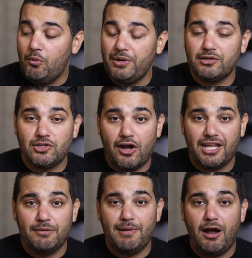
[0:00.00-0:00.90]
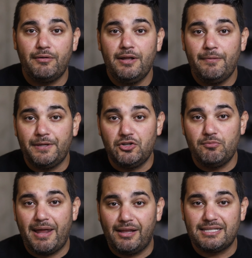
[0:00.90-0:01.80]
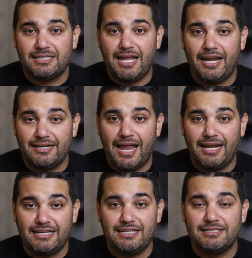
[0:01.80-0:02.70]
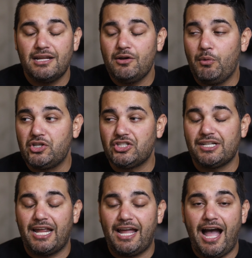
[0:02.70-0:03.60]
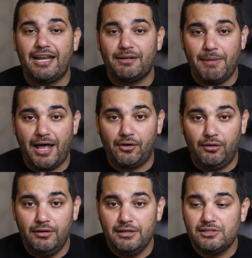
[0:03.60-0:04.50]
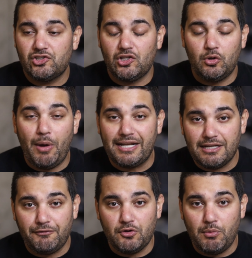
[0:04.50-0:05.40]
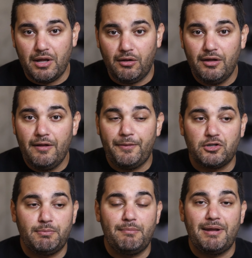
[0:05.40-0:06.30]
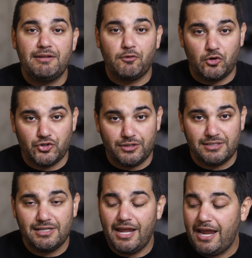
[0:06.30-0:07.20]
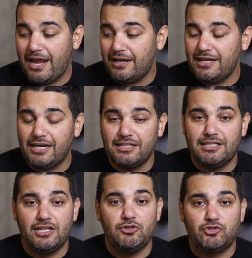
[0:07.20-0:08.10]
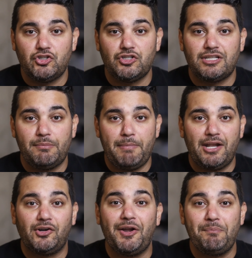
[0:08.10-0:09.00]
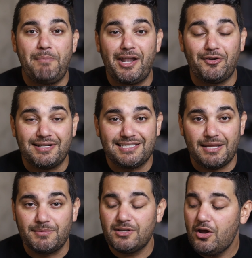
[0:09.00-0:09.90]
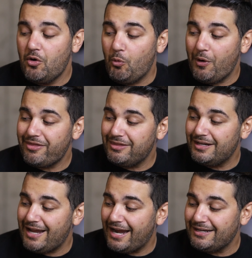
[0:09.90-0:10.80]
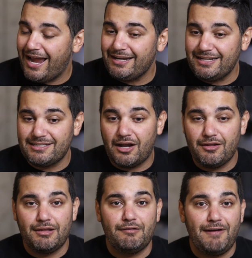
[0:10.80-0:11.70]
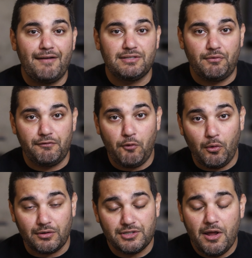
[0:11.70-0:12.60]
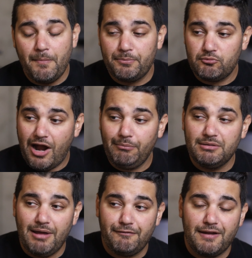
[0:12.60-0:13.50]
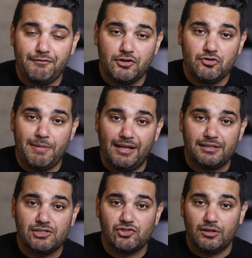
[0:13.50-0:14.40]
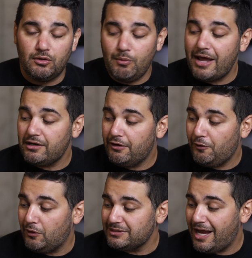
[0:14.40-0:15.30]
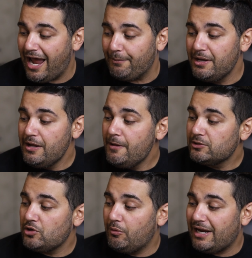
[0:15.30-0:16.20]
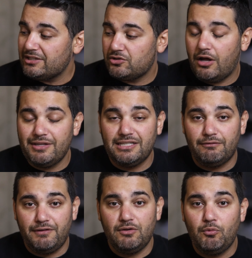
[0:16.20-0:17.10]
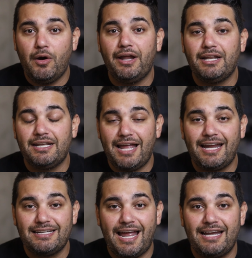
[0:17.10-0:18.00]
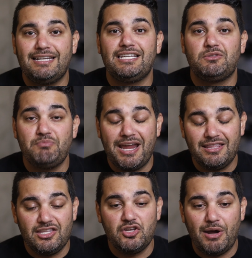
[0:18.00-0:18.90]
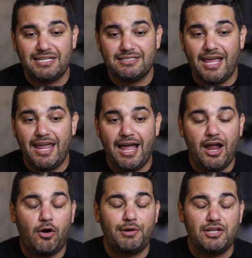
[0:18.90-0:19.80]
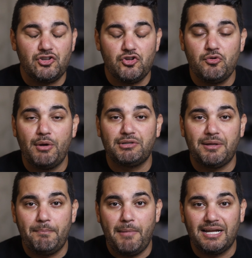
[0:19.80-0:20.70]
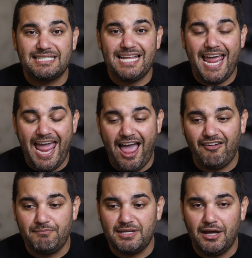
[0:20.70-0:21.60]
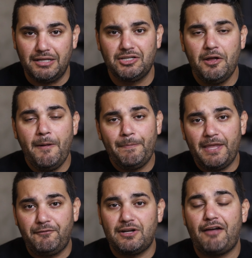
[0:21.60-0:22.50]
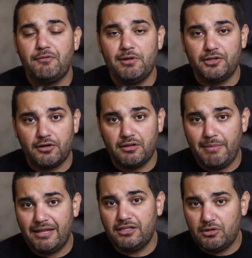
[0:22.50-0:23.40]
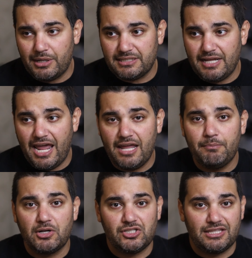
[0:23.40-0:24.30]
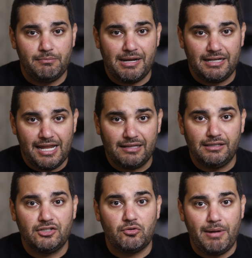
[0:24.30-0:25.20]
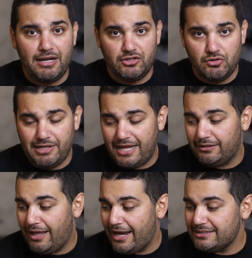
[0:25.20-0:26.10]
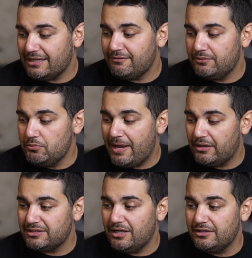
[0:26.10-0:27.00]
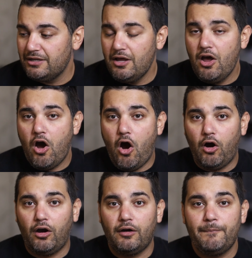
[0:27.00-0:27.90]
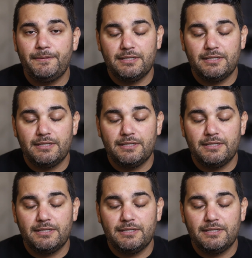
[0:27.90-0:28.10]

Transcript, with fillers: we are talking about the New Balance 990s, which is an iconic model, silhouette, if you will. There's been many versions, and it continues to just get better and better, it seems, with the 990s. Other than the 574s, probably my favorite New Balance silhouette of all time. So when I saw these V1 990s made in the USA, I already knew it was a must-have, because if you're not familiar, the made in the USA, much like the made in England or made in UK lines that New Balance does, are